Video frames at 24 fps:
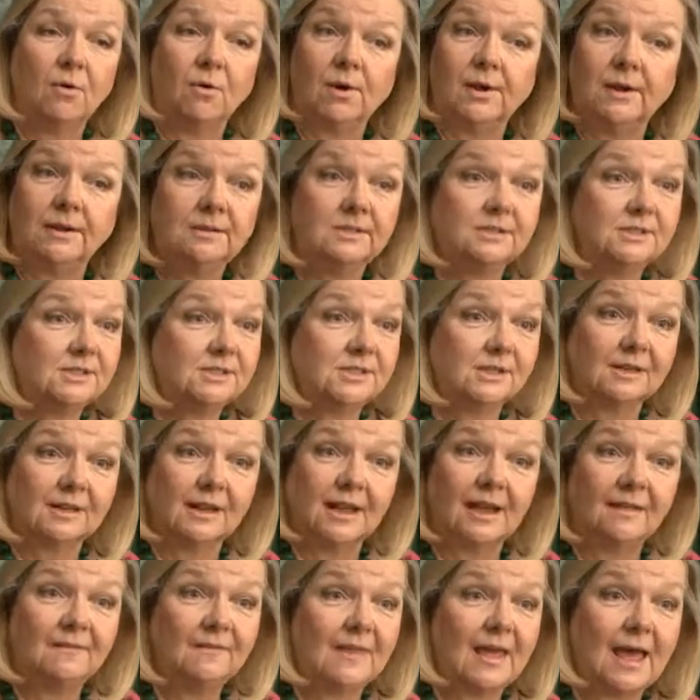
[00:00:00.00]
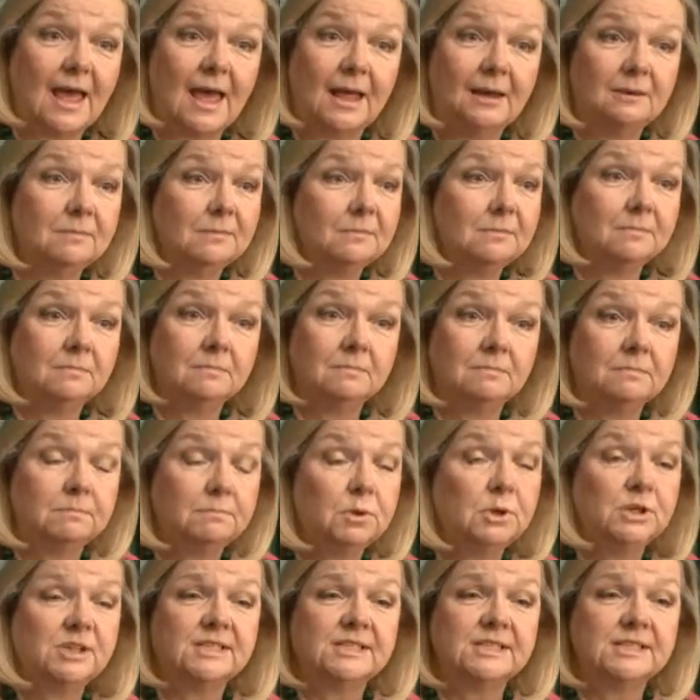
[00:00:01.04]
going to let that
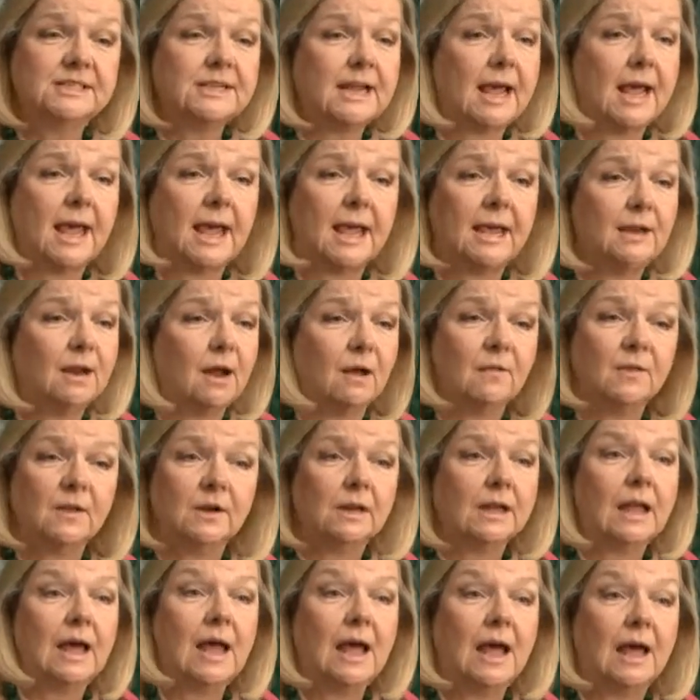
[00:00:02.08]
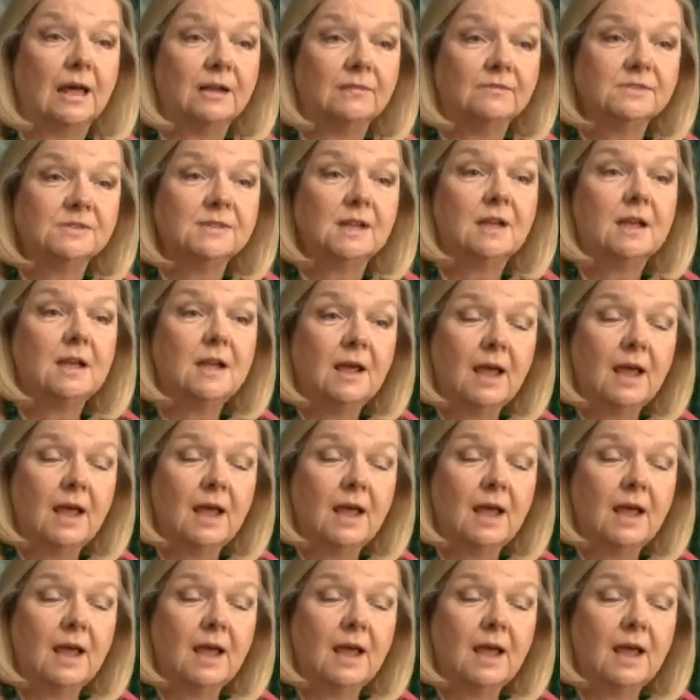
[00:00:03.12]
put a stain on their lives.